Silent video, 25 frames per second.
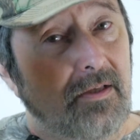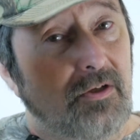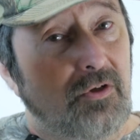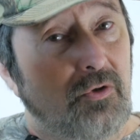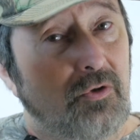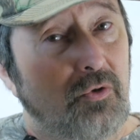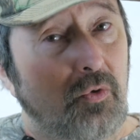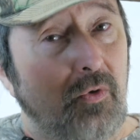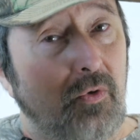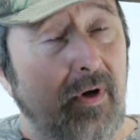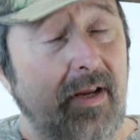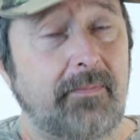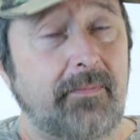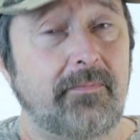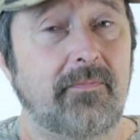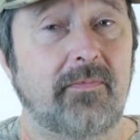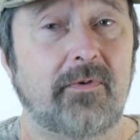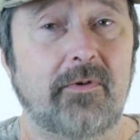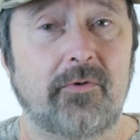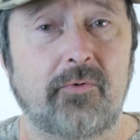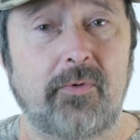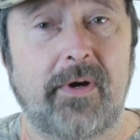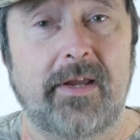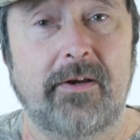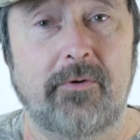
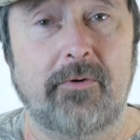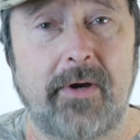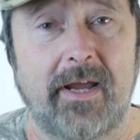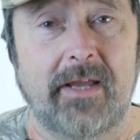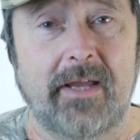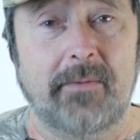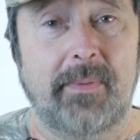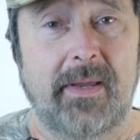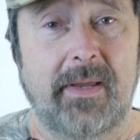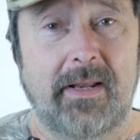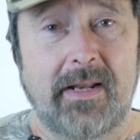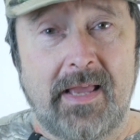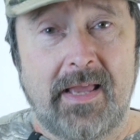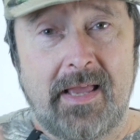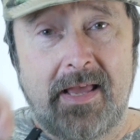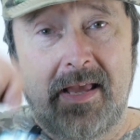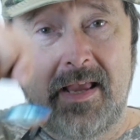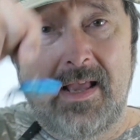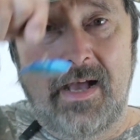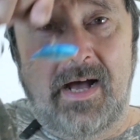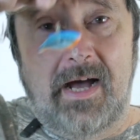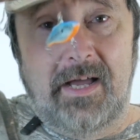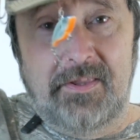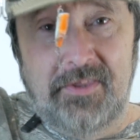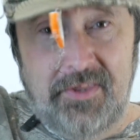Great, great crankbait.
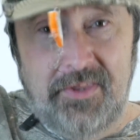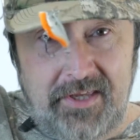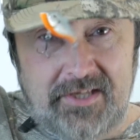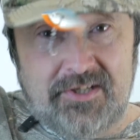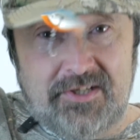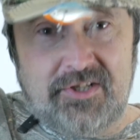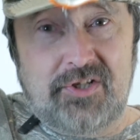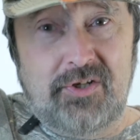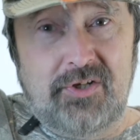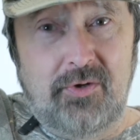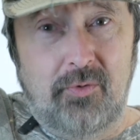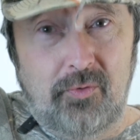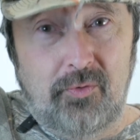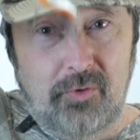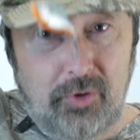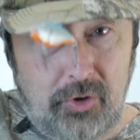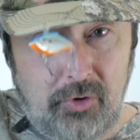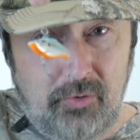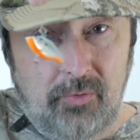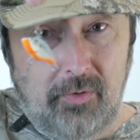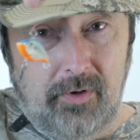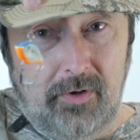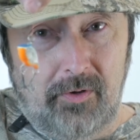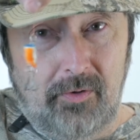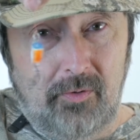On this
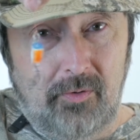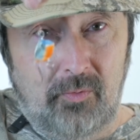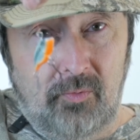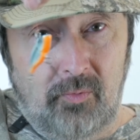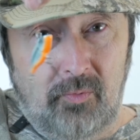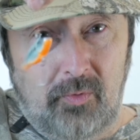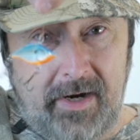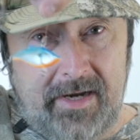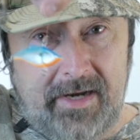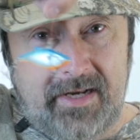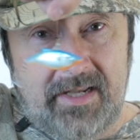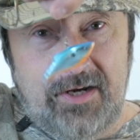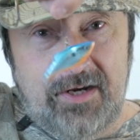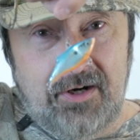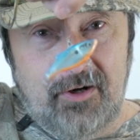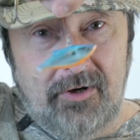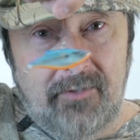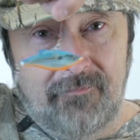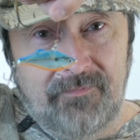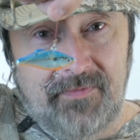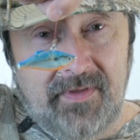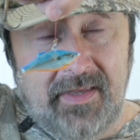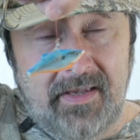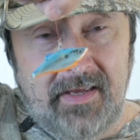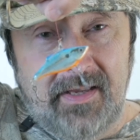lure right
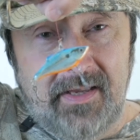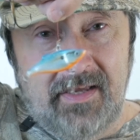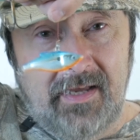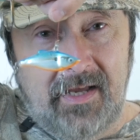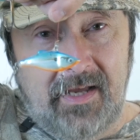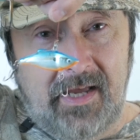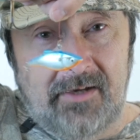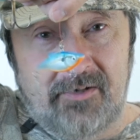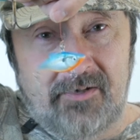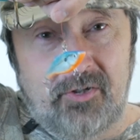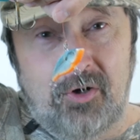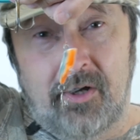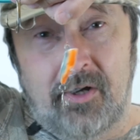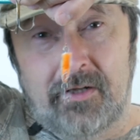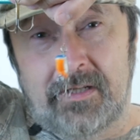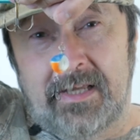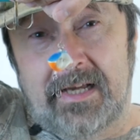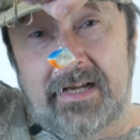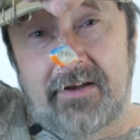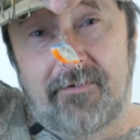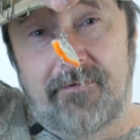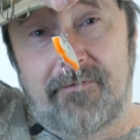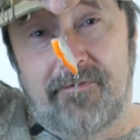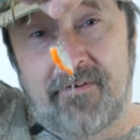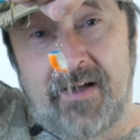here, I caught
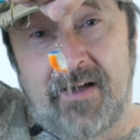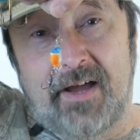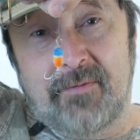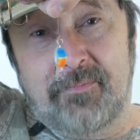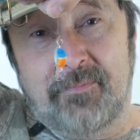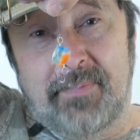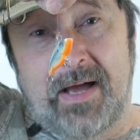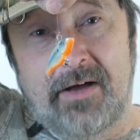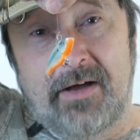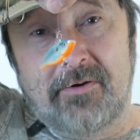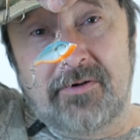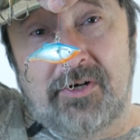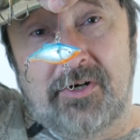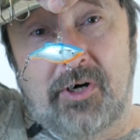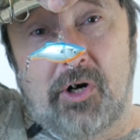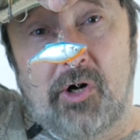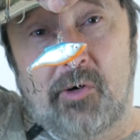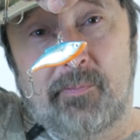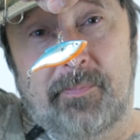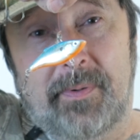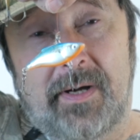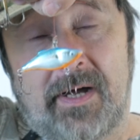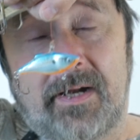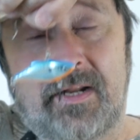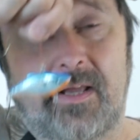like a 5-pound
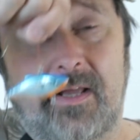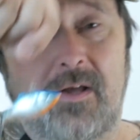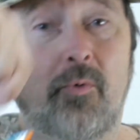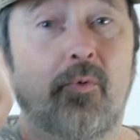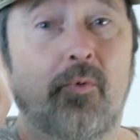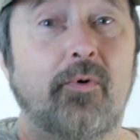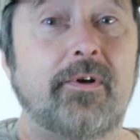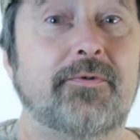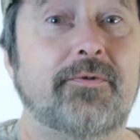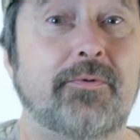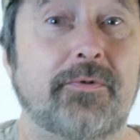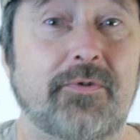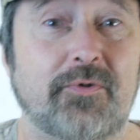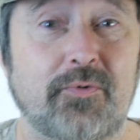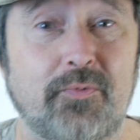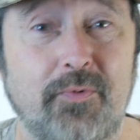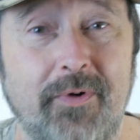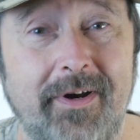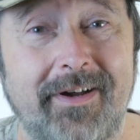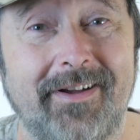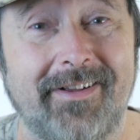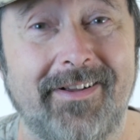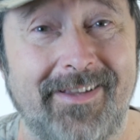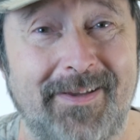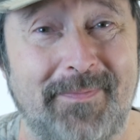carp on it, which was
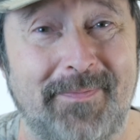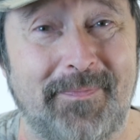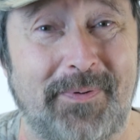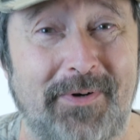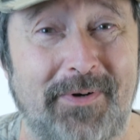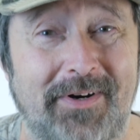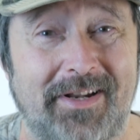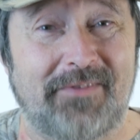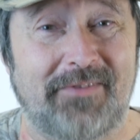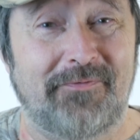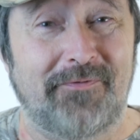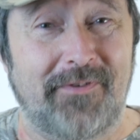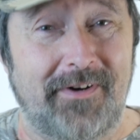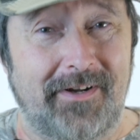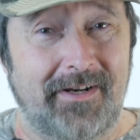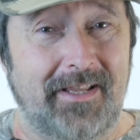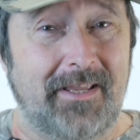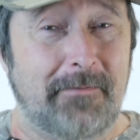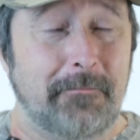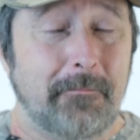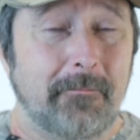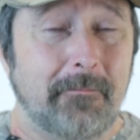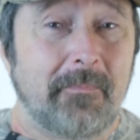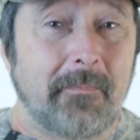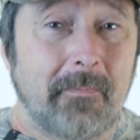really pretty
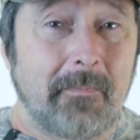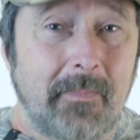funny.